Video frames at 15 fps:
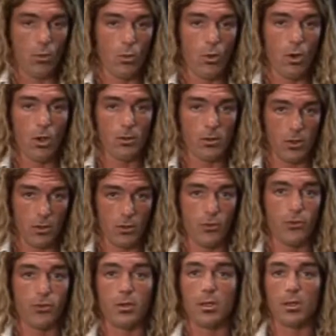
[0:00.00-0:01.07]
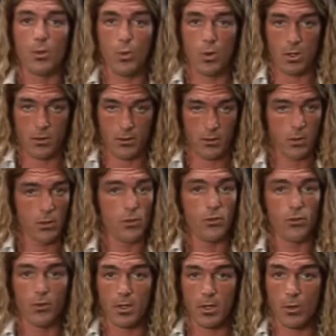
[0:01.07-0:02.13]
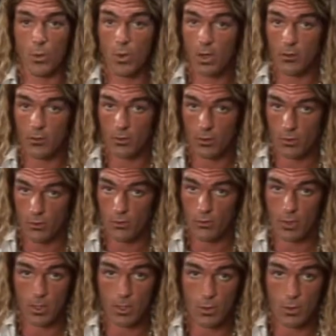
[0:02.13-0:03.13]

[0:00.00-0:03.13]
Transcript: 1, 2, 3, 1, 2, 3, 1, 2, 3,